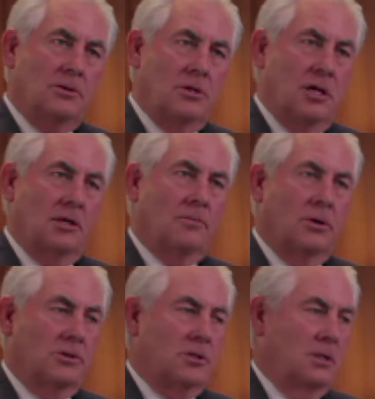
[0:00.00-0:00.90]
to the young
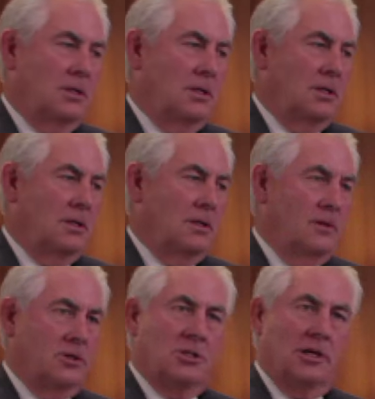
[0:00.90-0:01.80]
person,
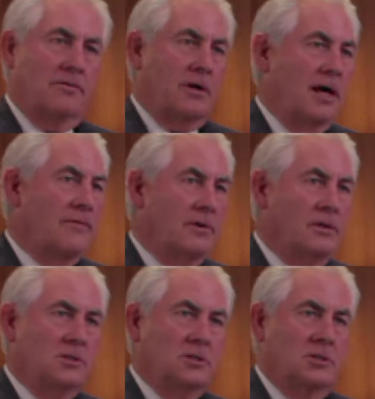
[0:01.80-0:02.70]
their self
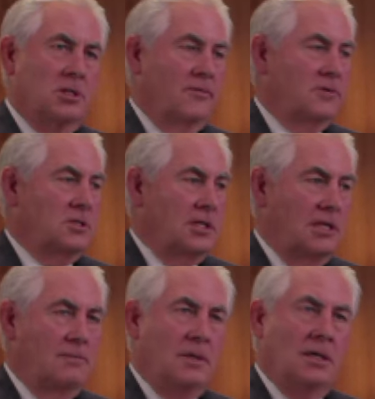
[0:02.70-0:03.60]
confidence, their self
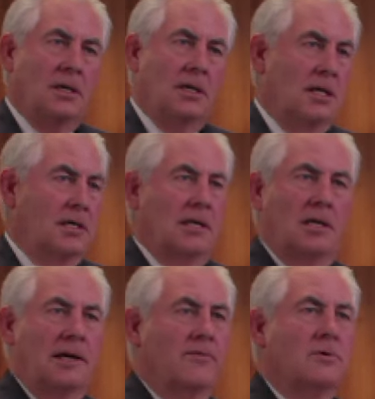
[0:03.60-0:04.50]
esteem, and they
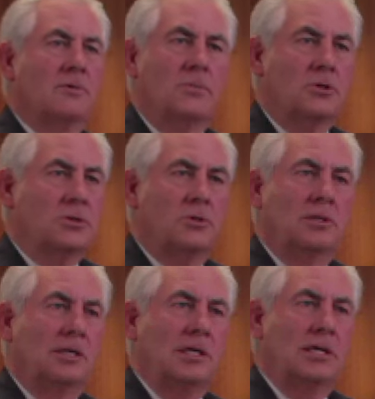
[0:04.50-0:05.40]
never pursue
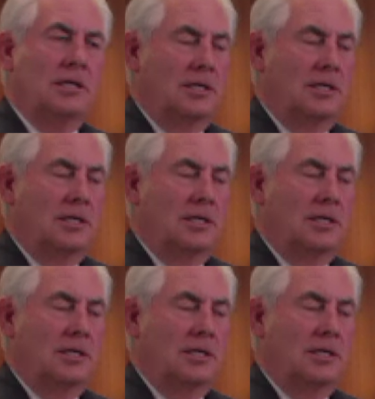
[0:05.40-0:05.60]
it again.